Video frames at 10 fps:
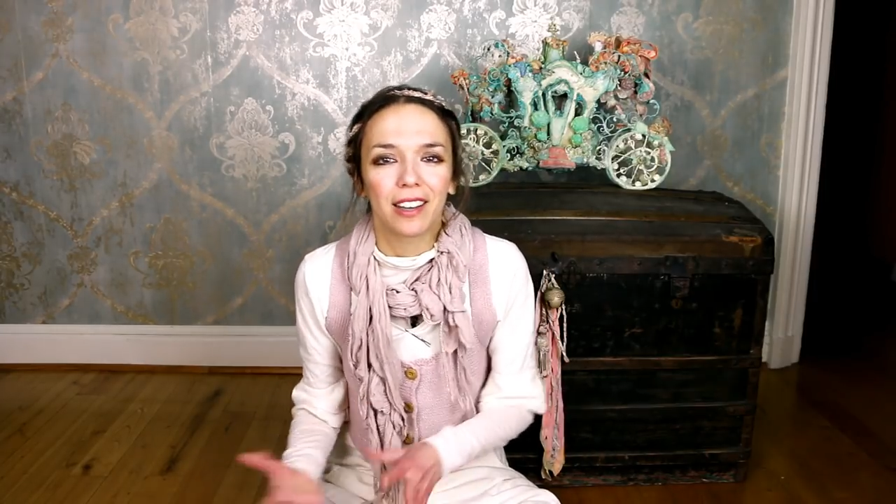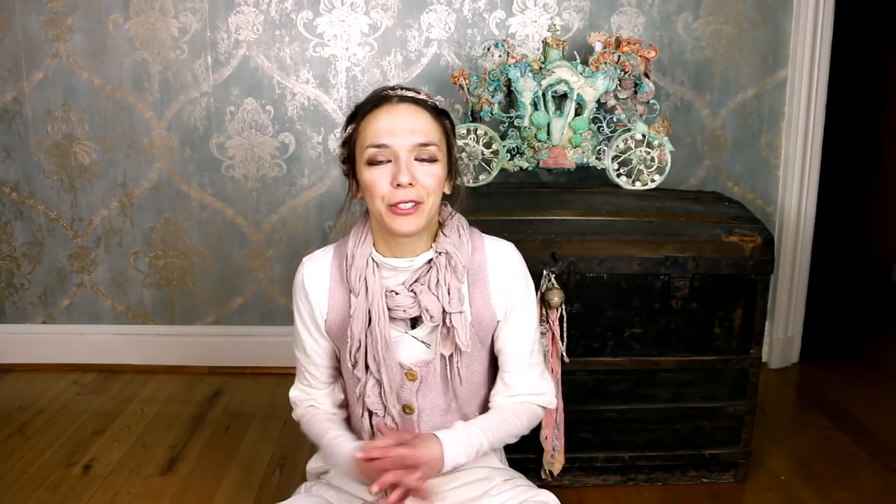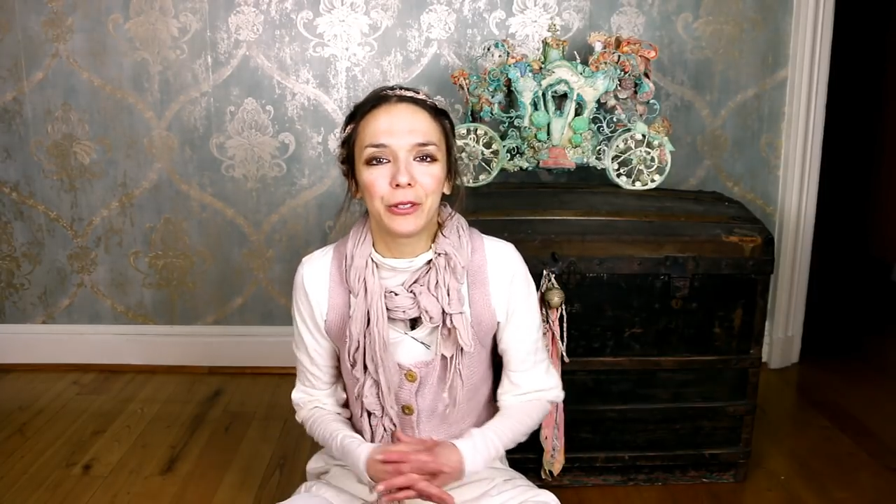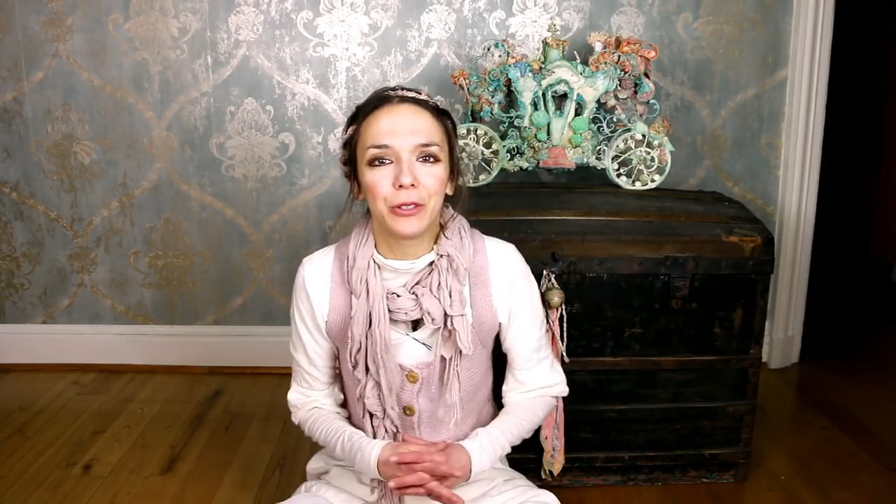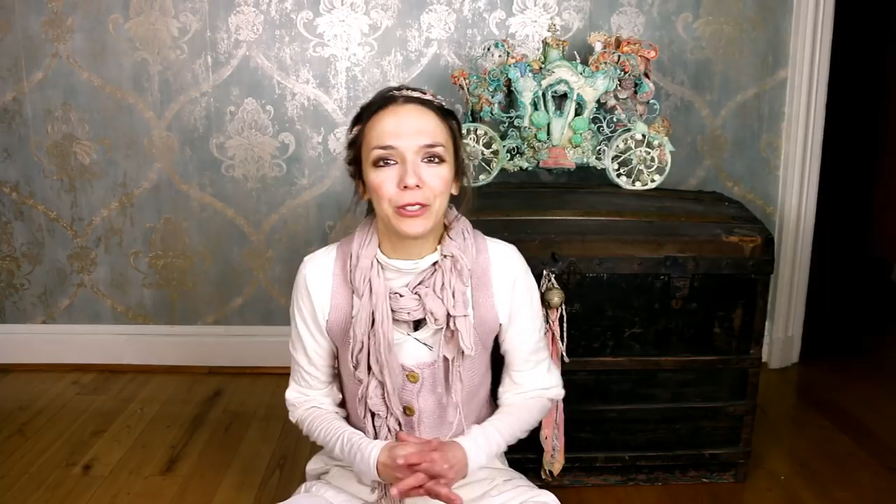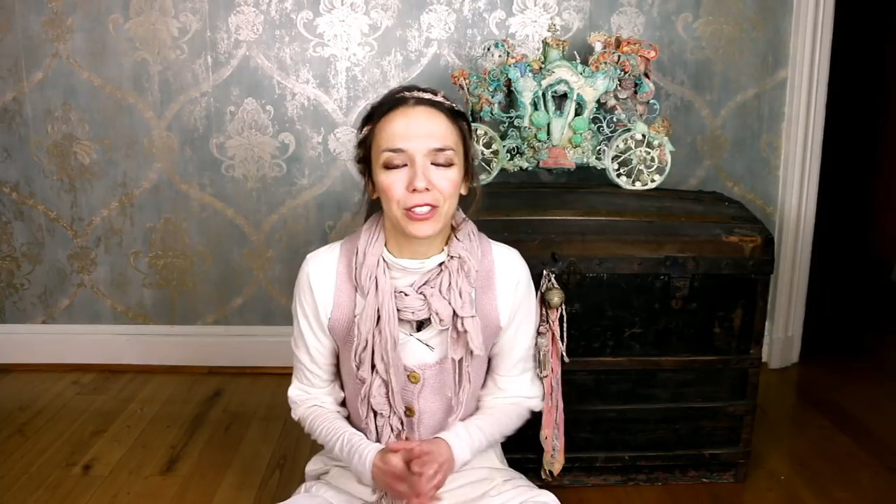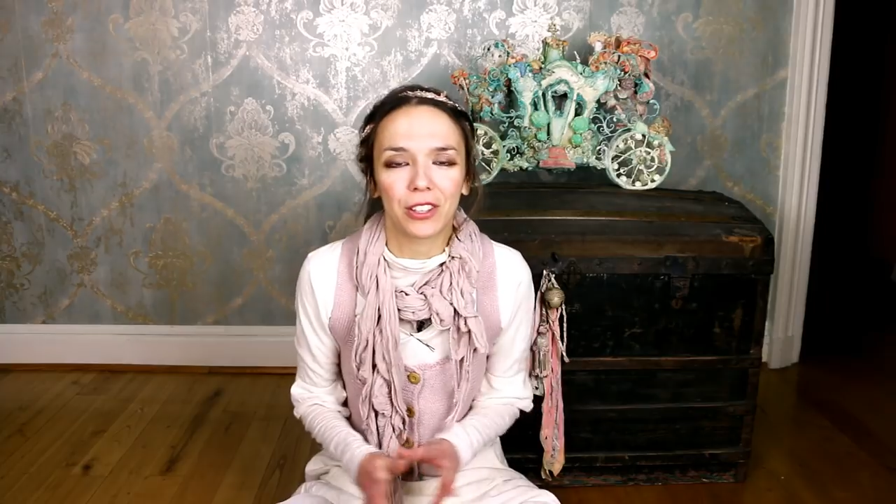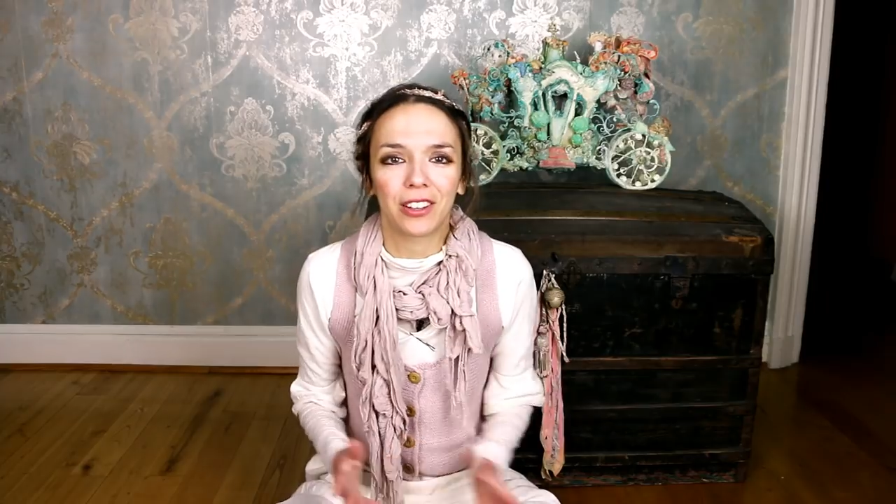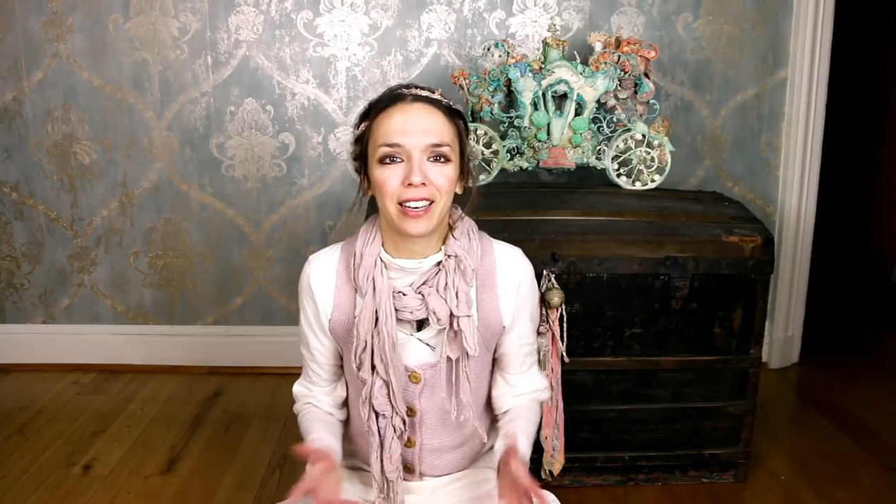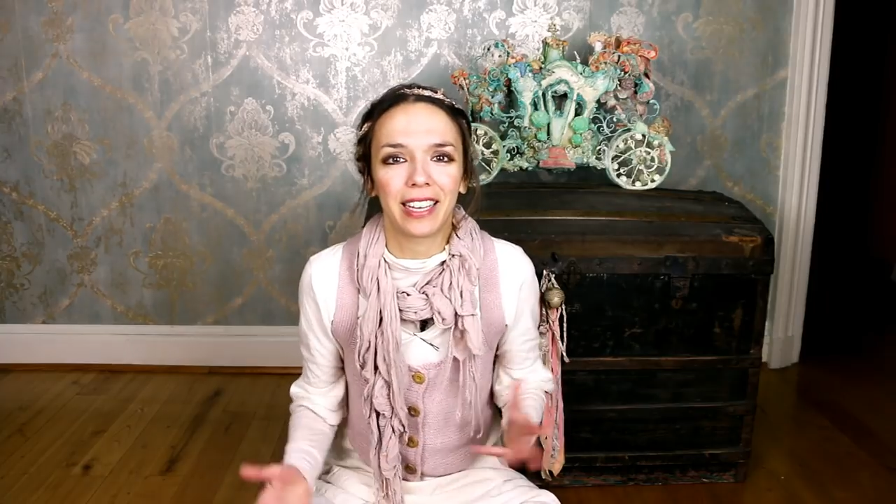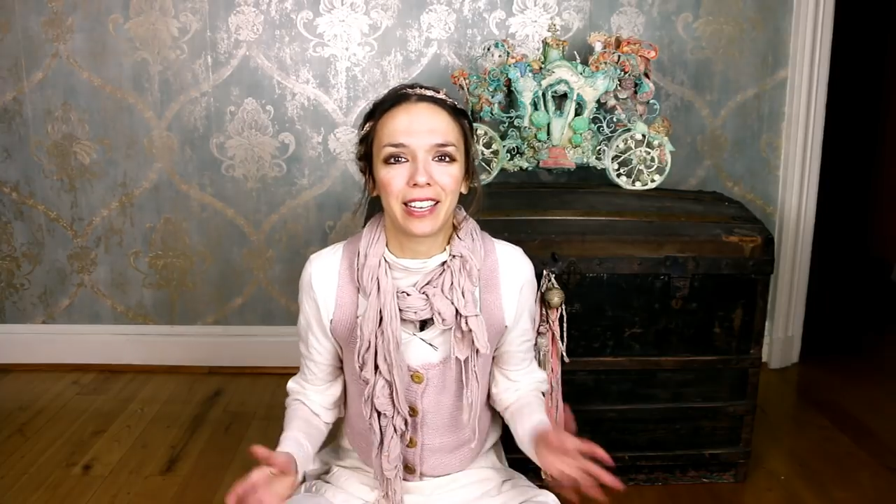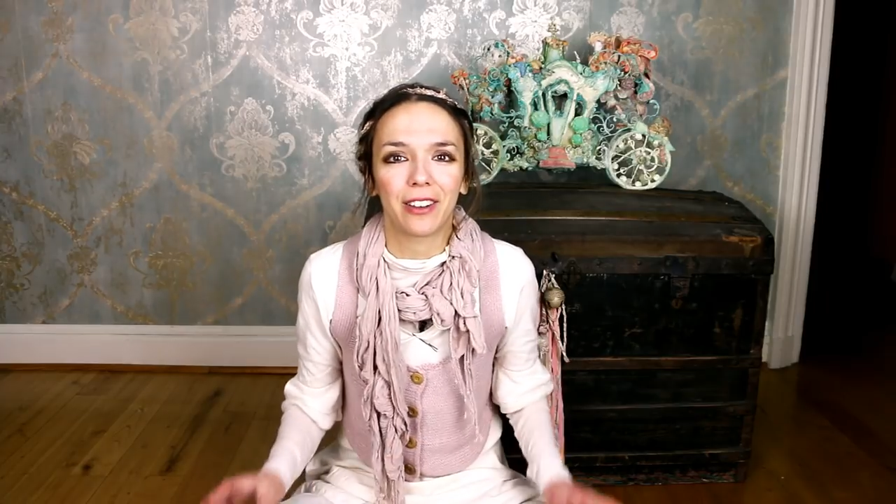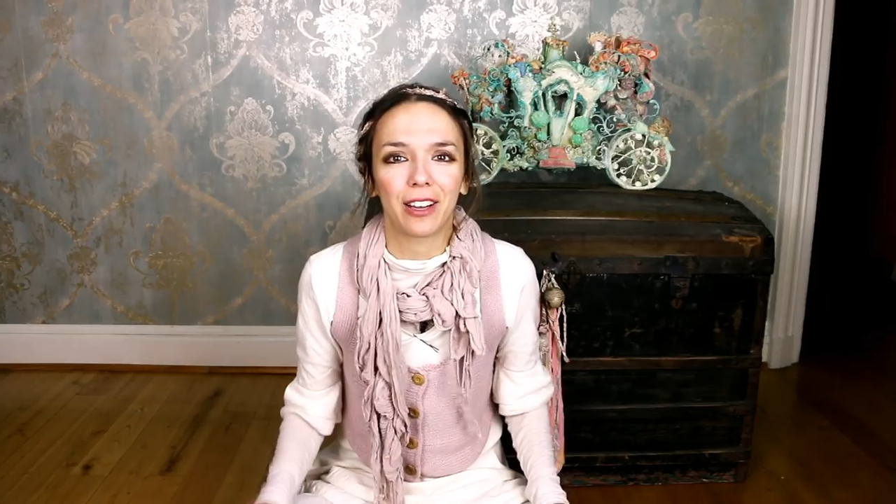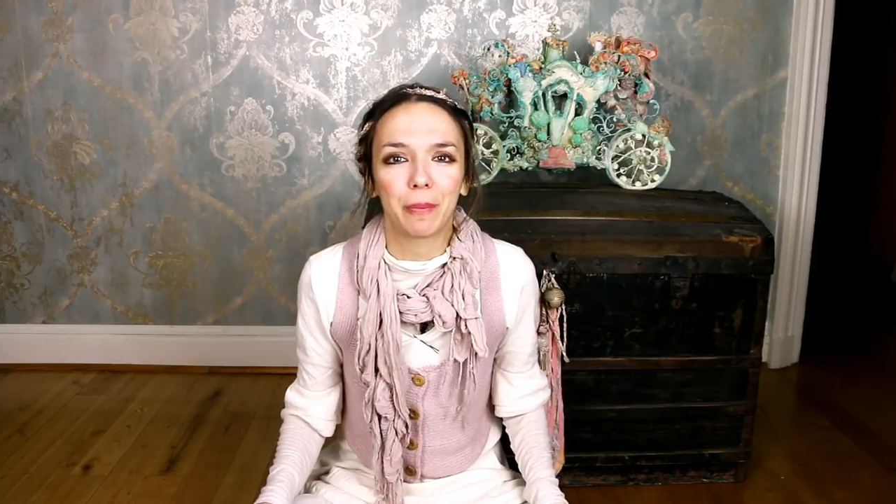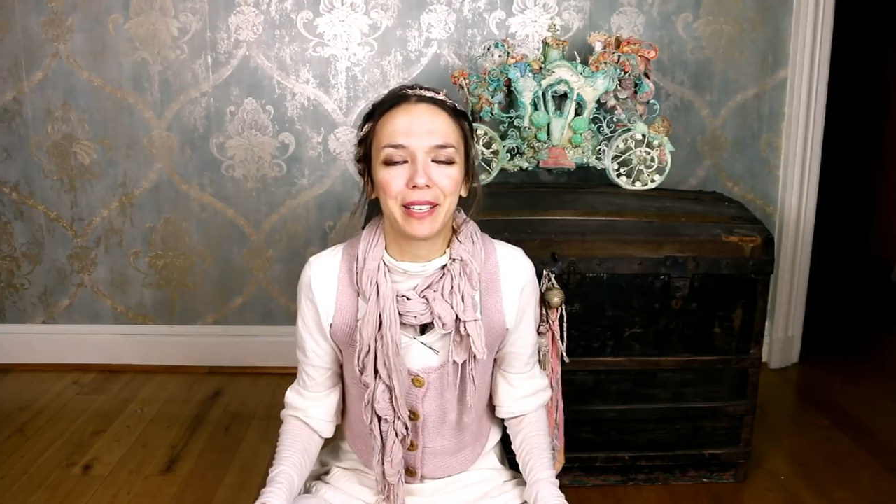a